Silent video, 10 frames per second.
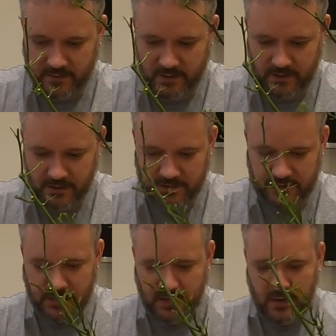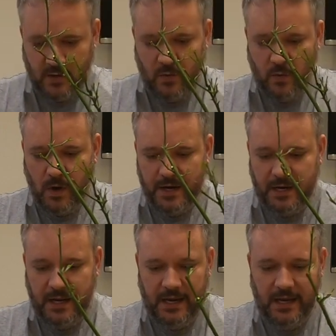was
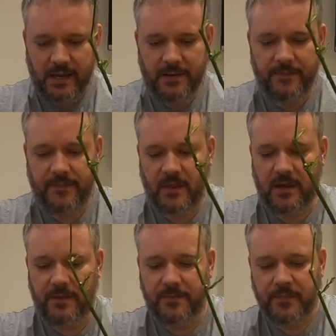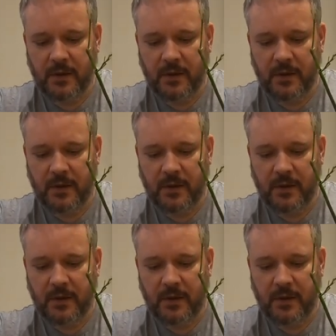one here that